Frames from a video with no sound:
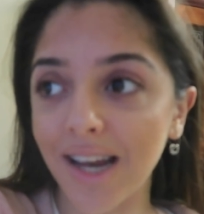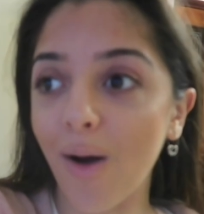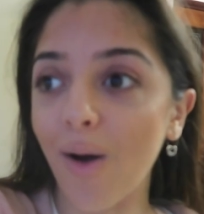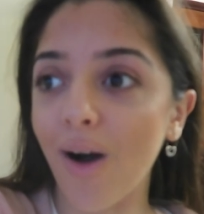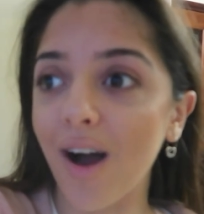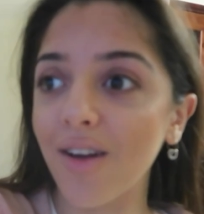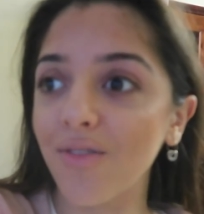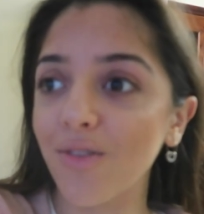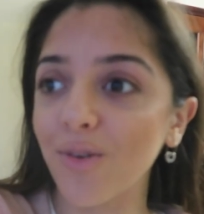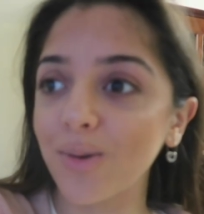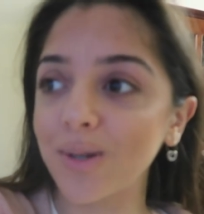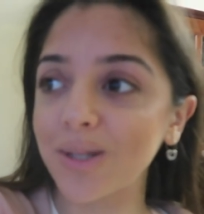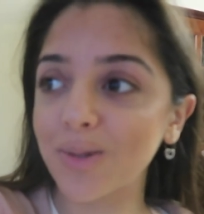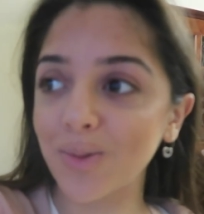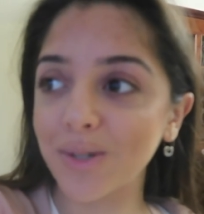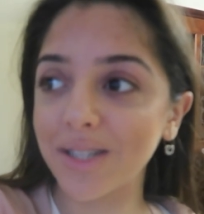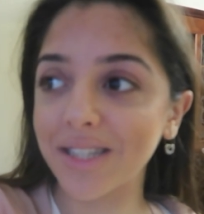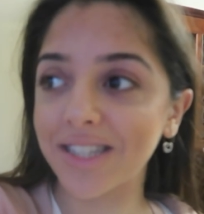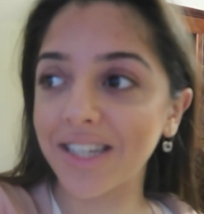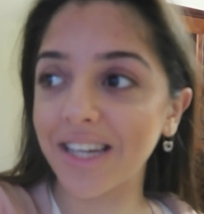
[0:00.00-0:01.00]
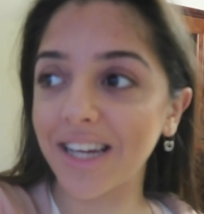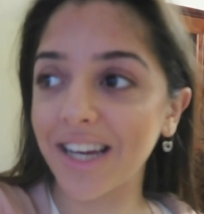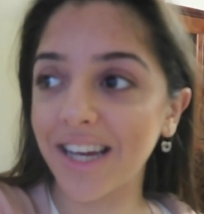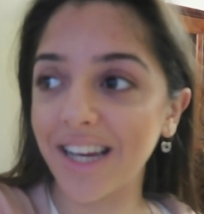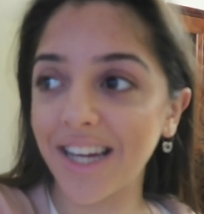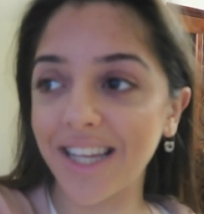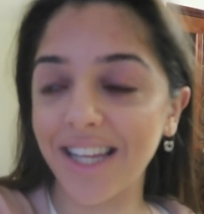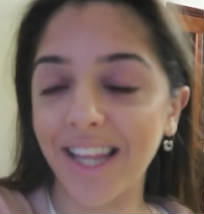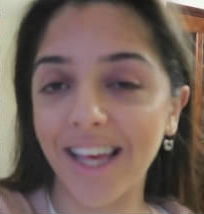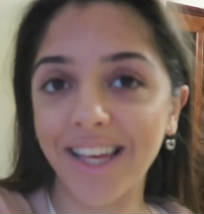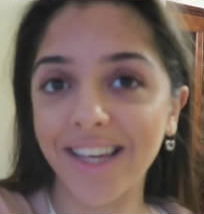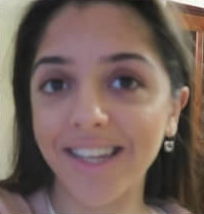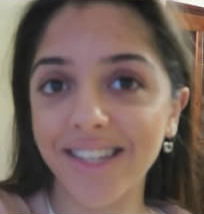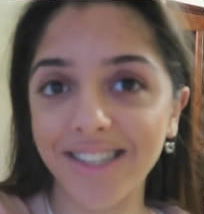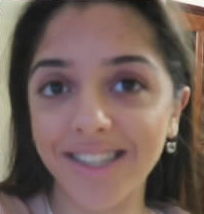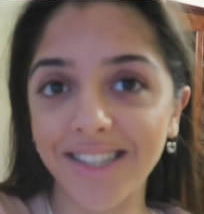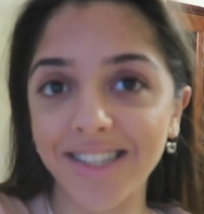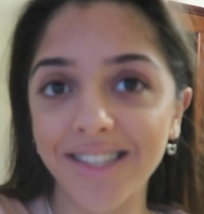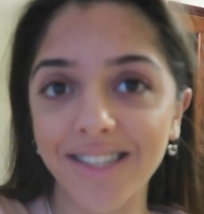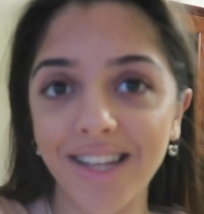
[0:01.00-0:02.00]
Now, I've always wanted to,
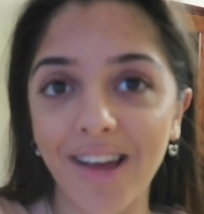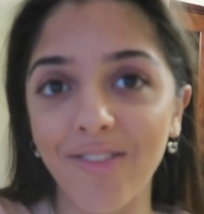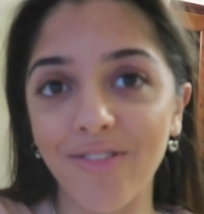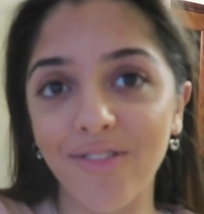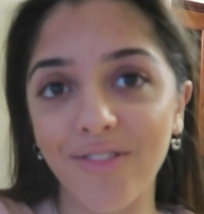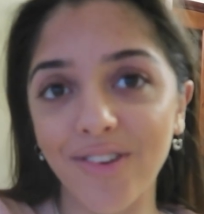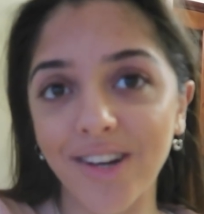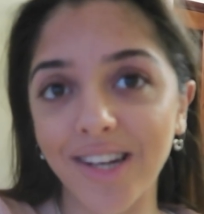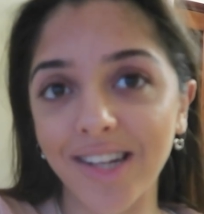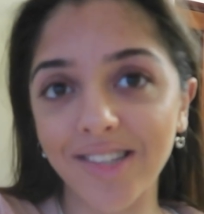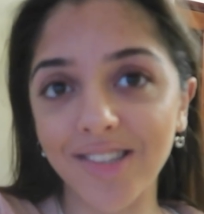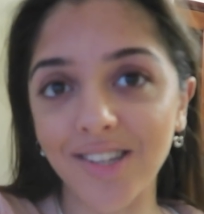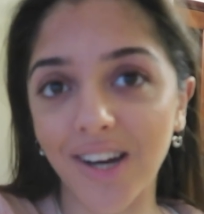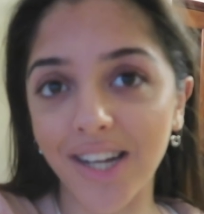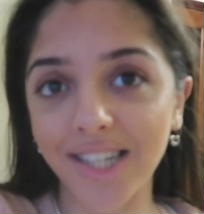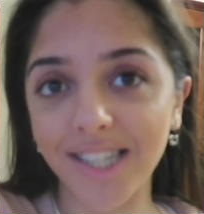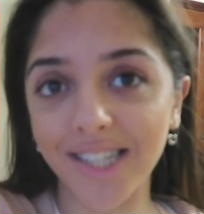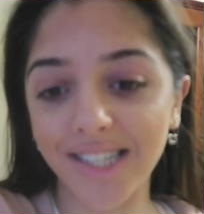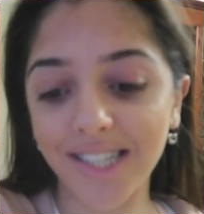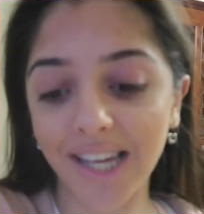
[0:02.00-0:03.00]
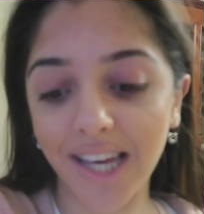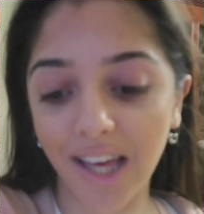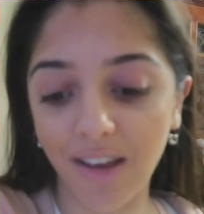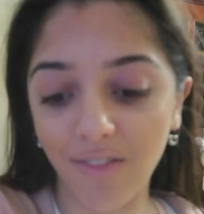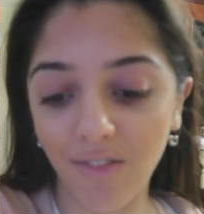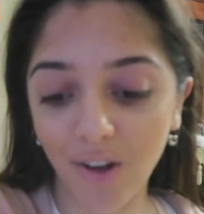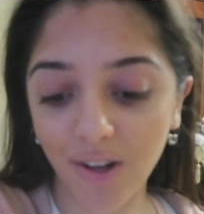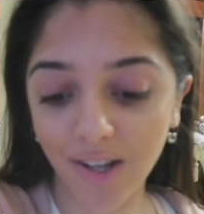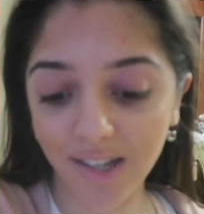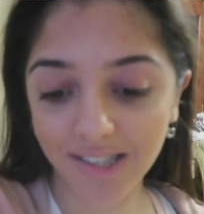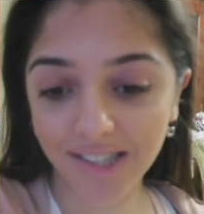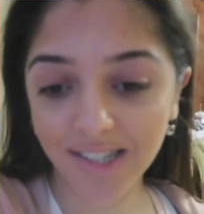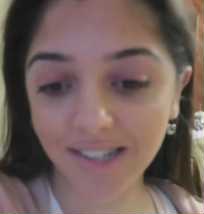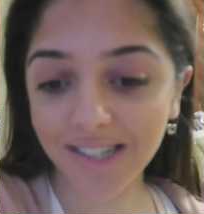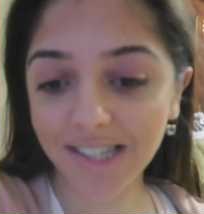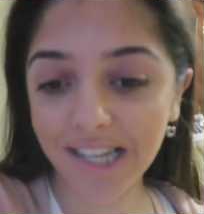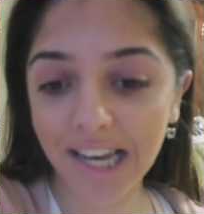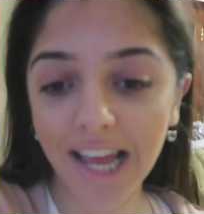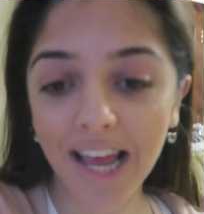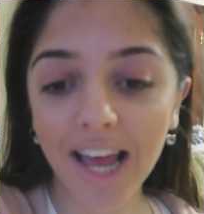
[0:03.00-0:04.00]
like, since I've really started taking vlogging
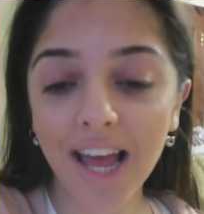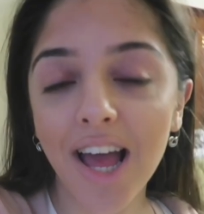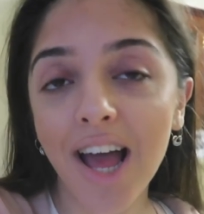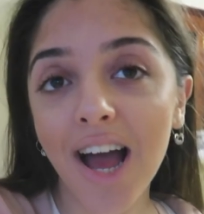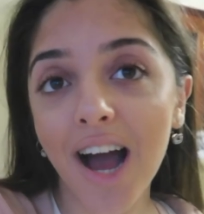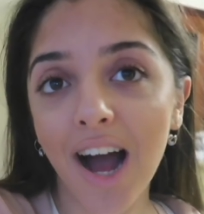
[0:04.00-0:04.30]
seriously,